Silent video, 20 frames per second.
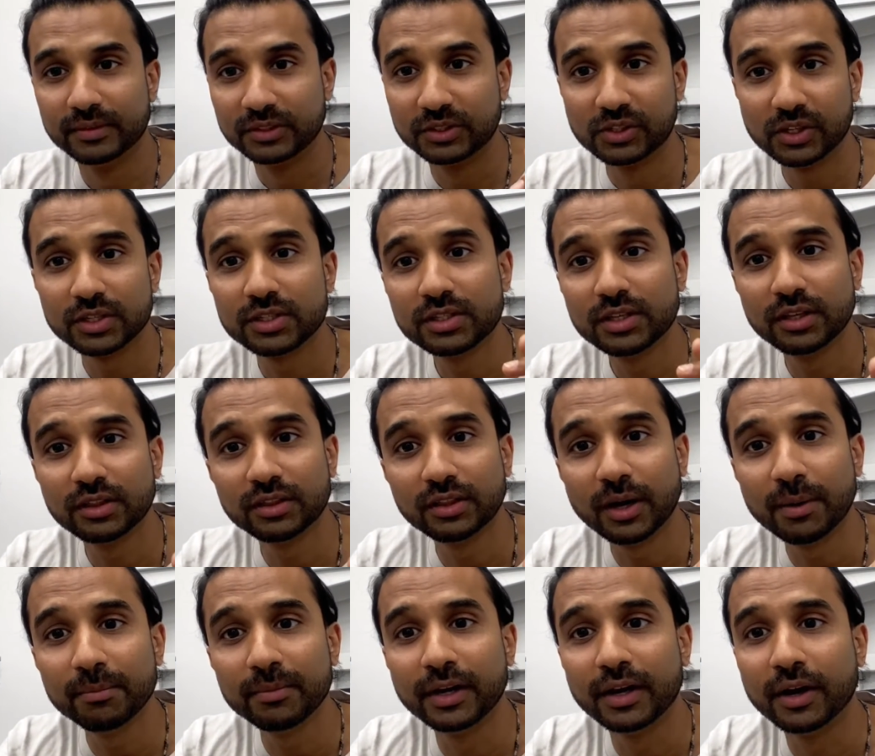Just the
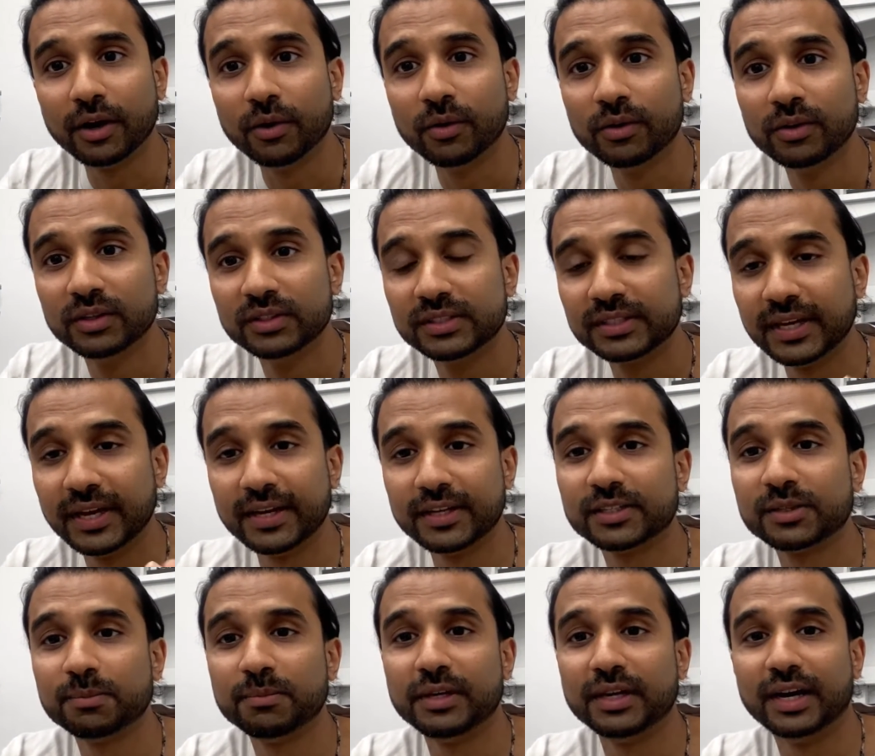thumbnail
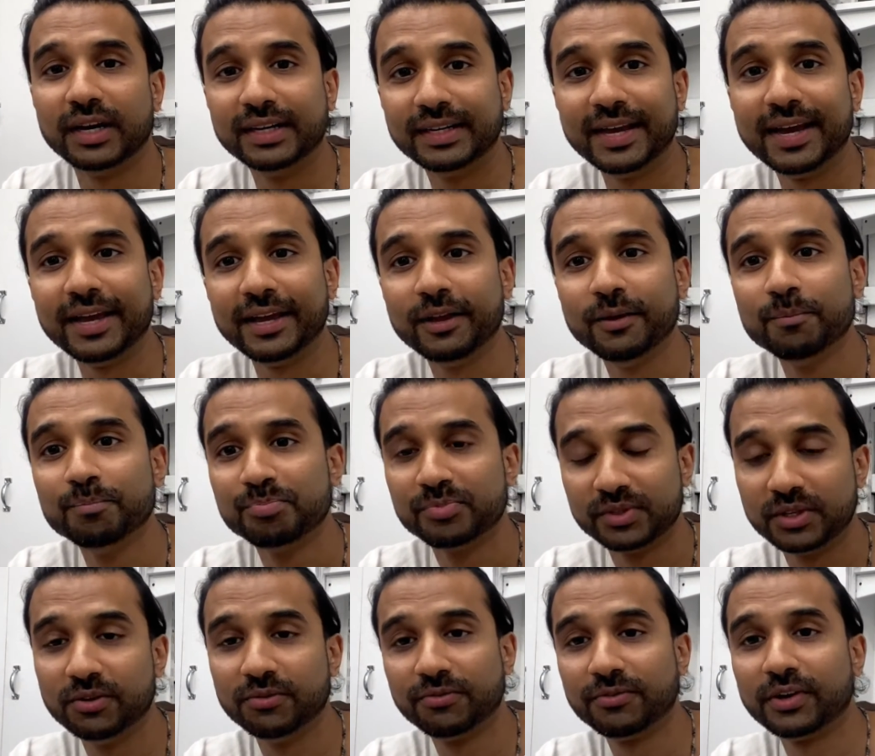takes me a day
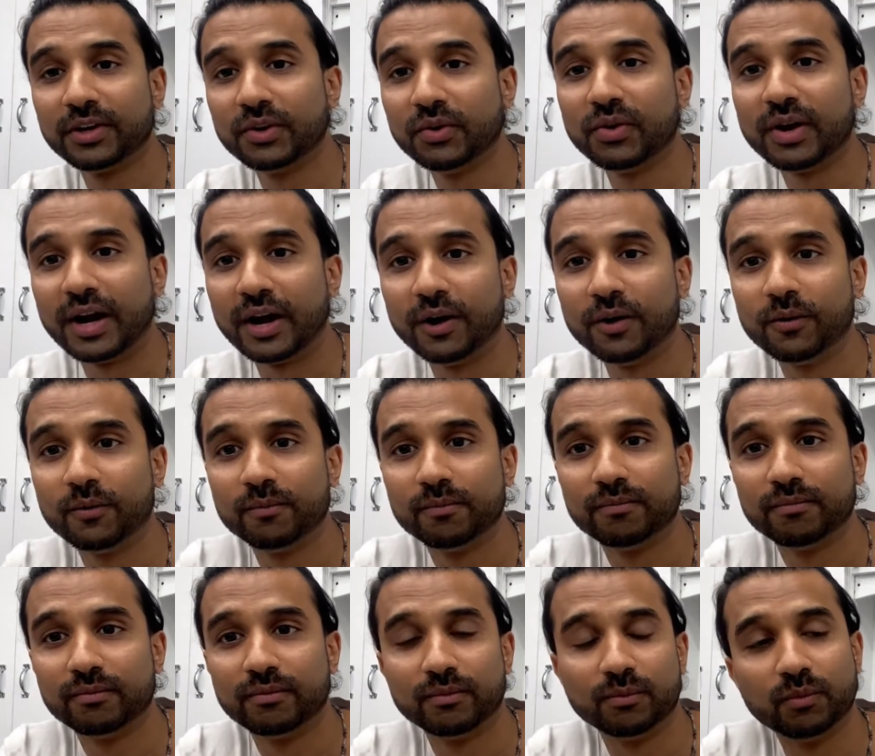to figure out,
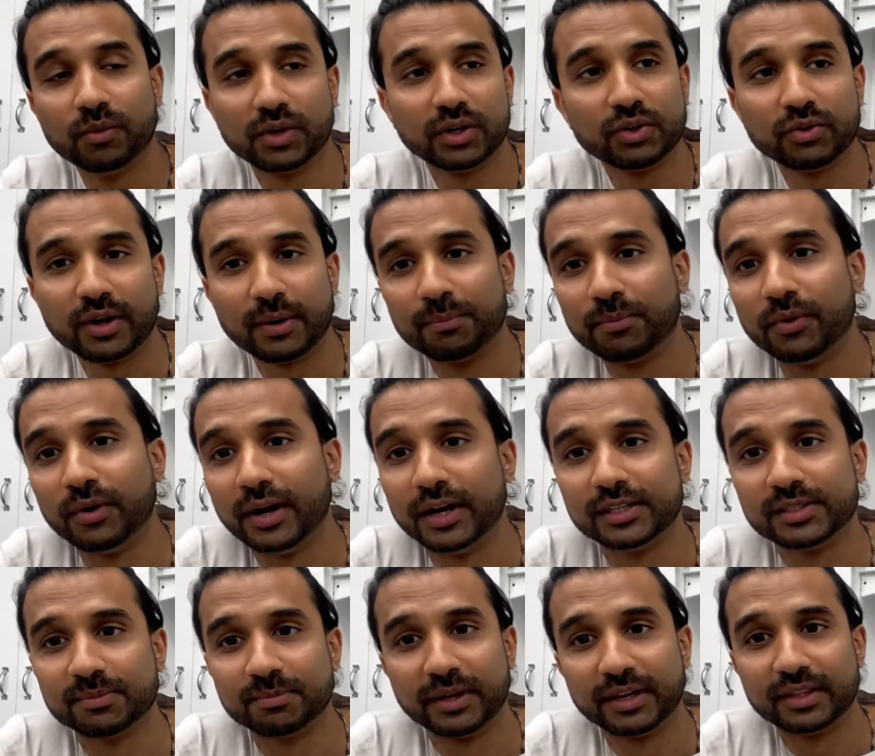what do I put
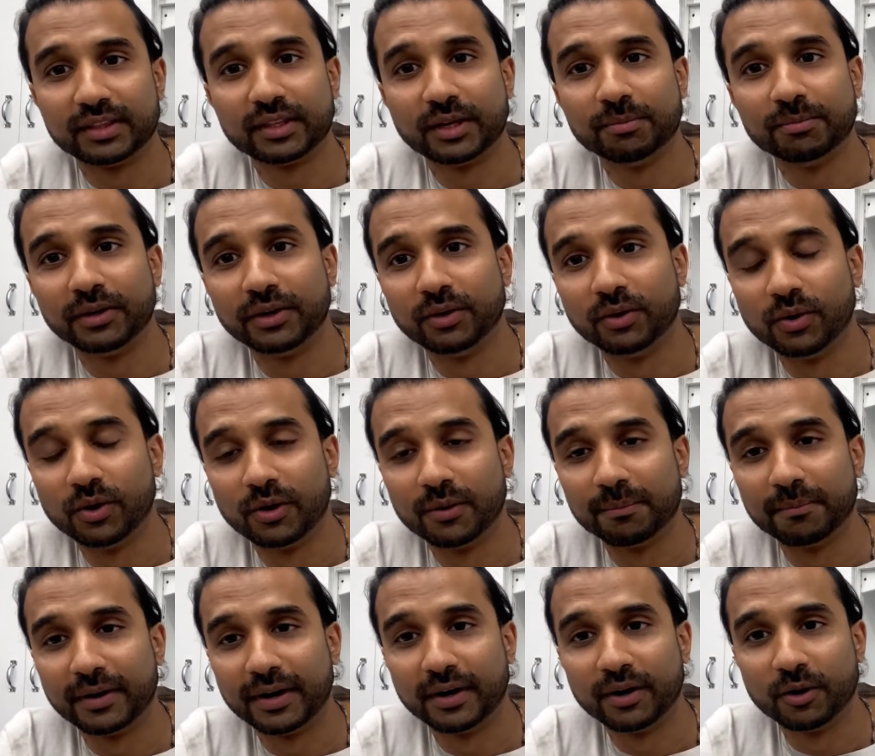as my thumbnail
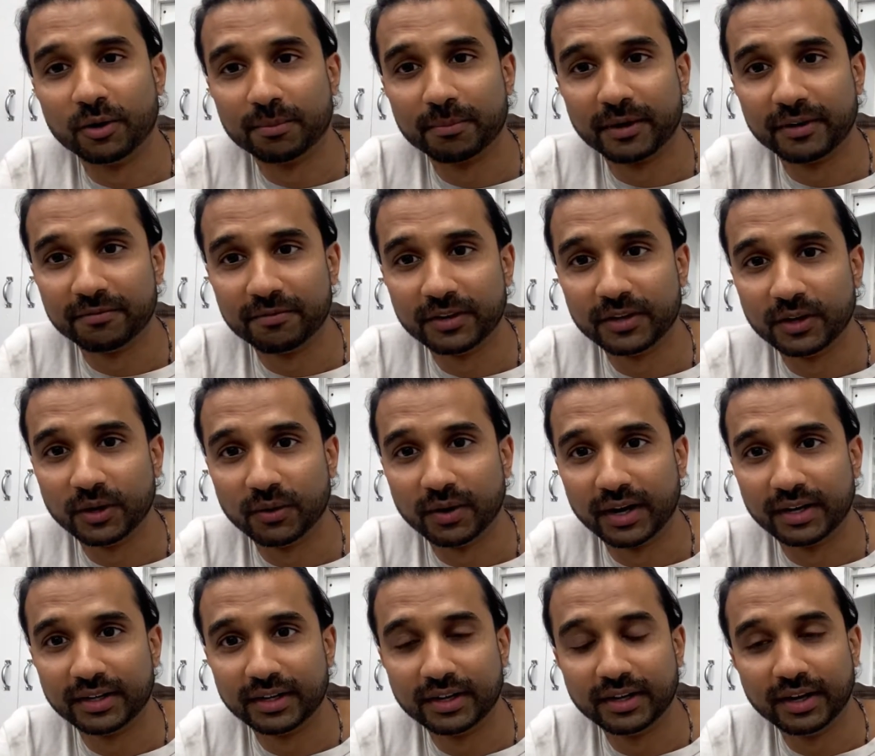on my video?
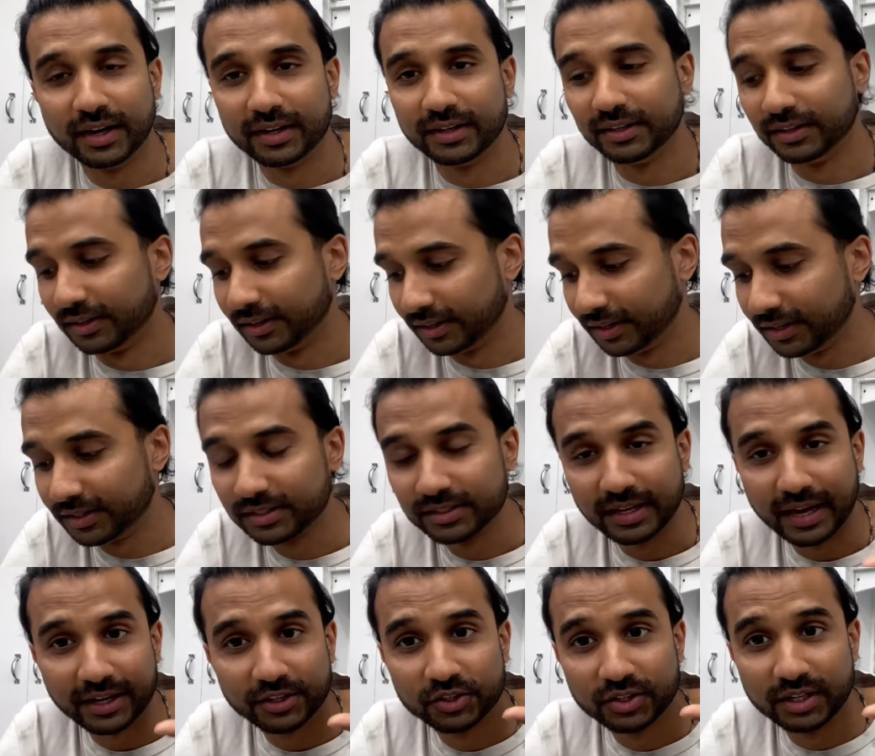And
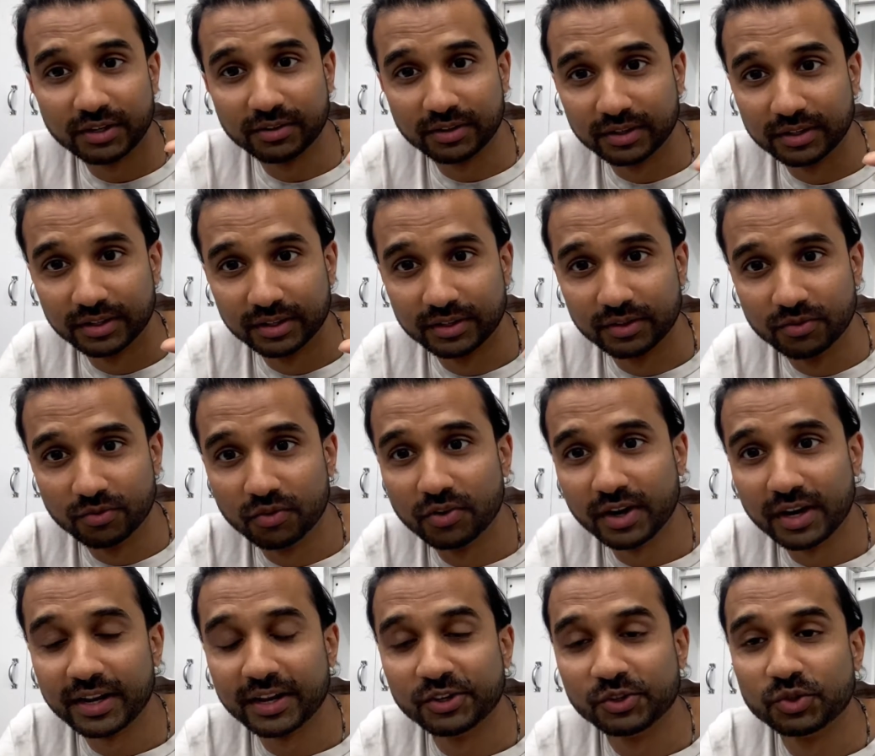this actually
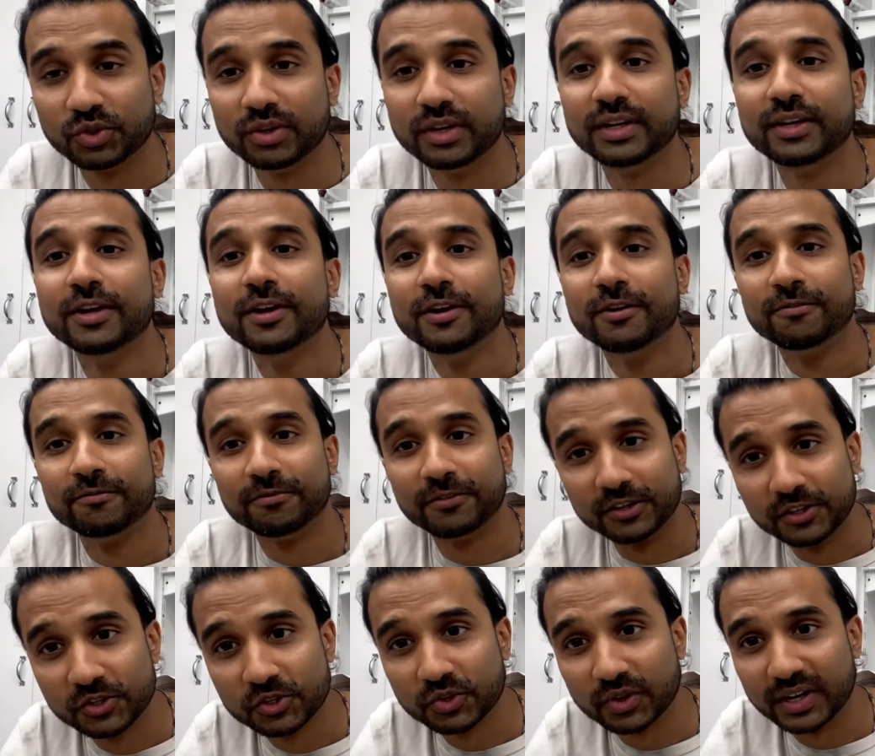really and truly
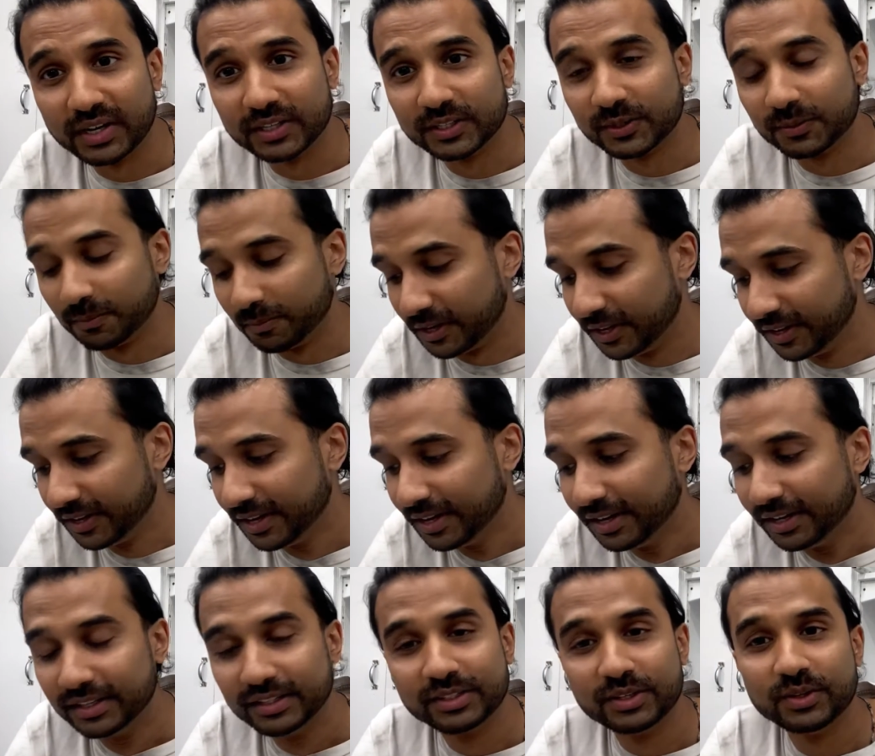frustrates me
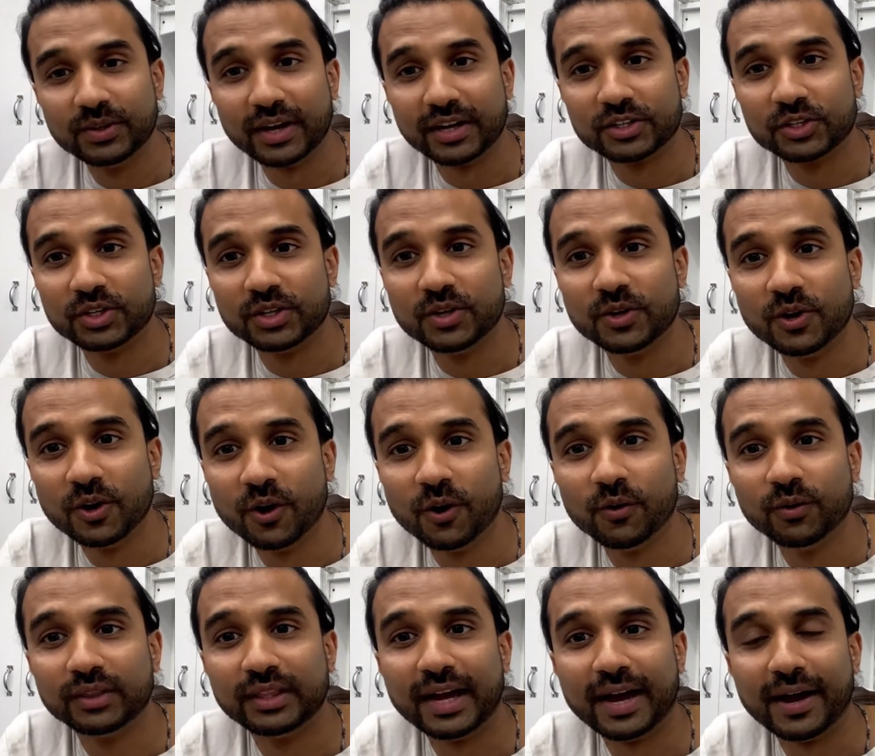to actually
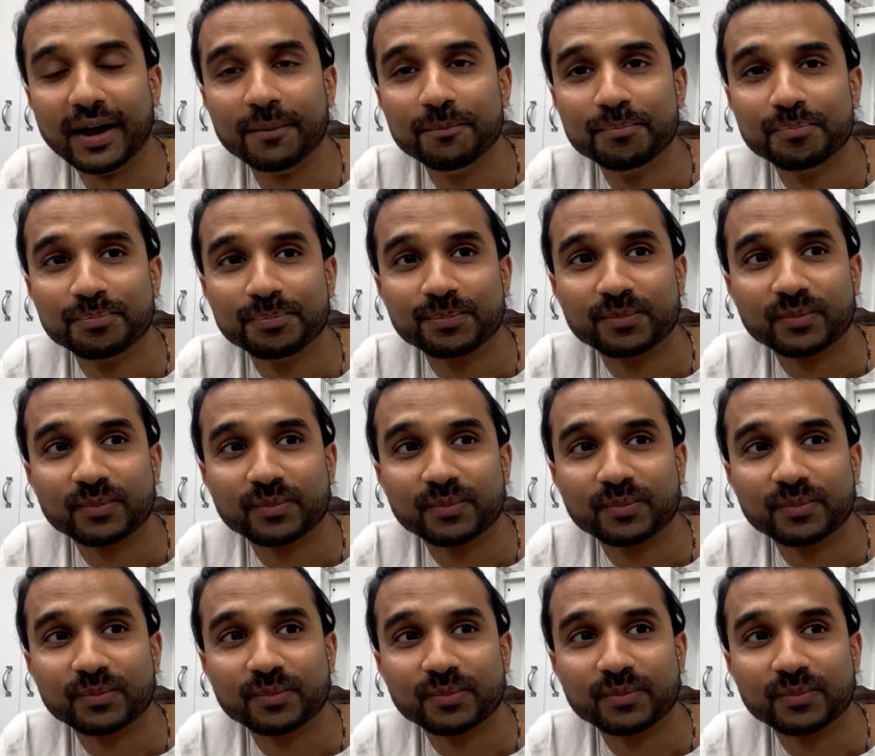know that,